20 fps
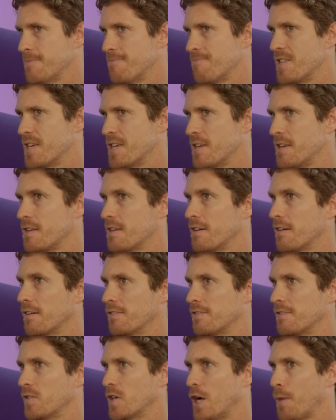the
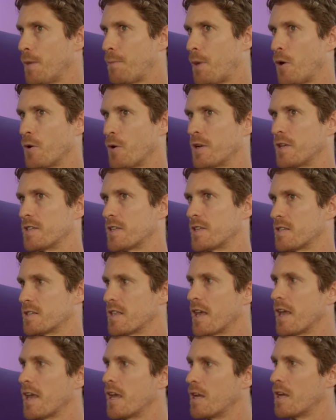opponent is
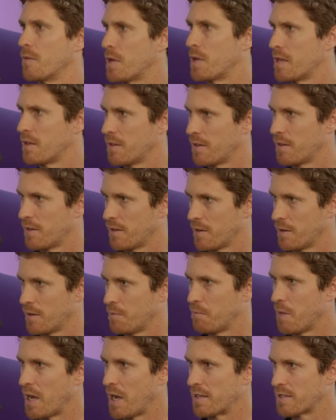the enemy
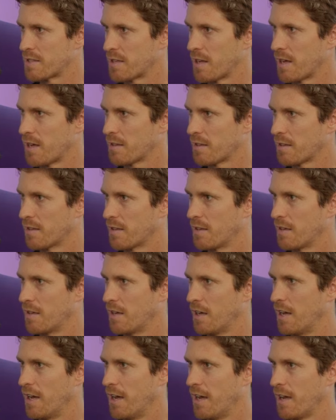mindset,
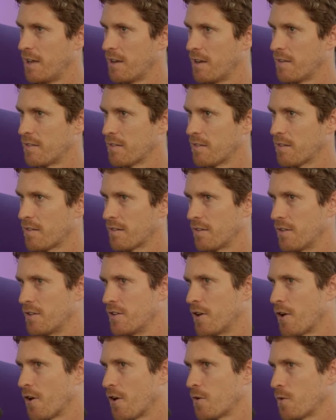and,
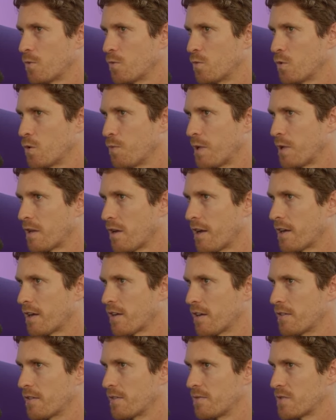you know, will be
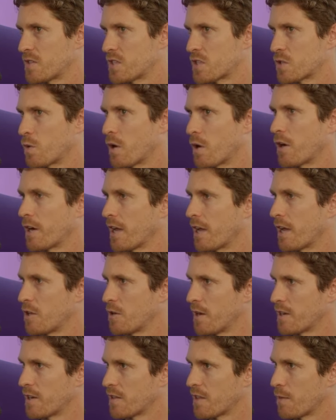like swearing at
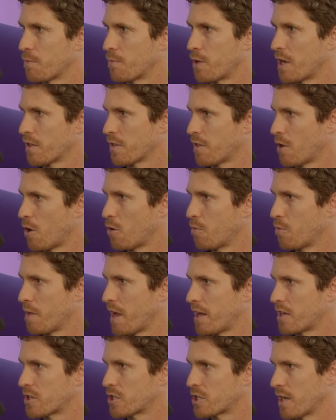you under their breath the whole
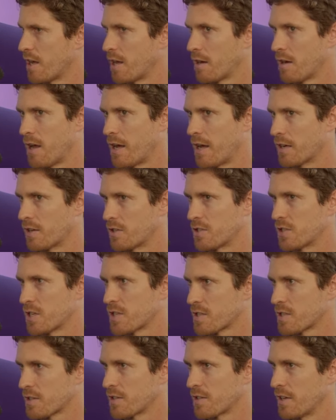match, and like
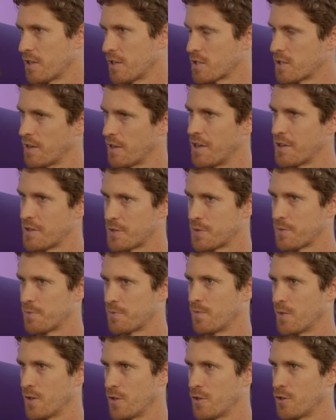just it's
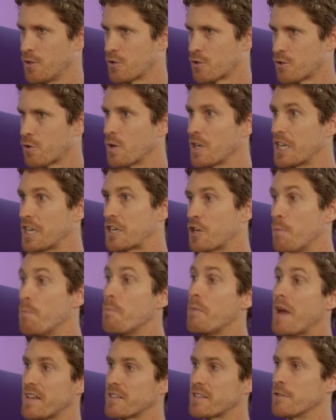truly
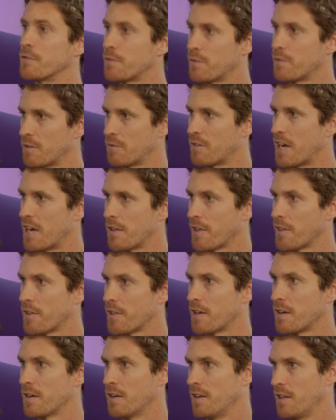combative rather
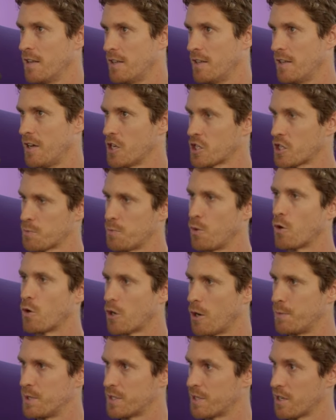than a sport
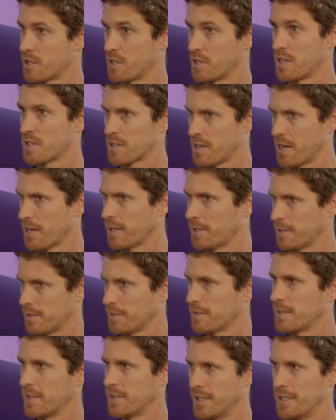competition. It's like,
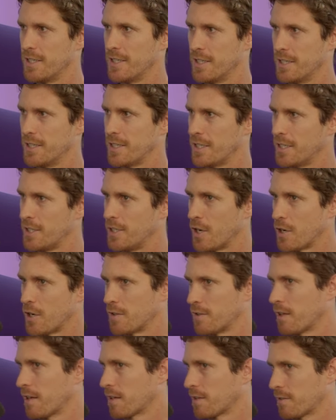you know,
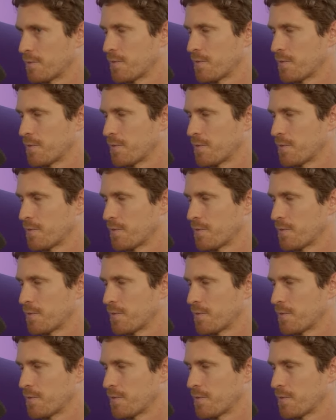like,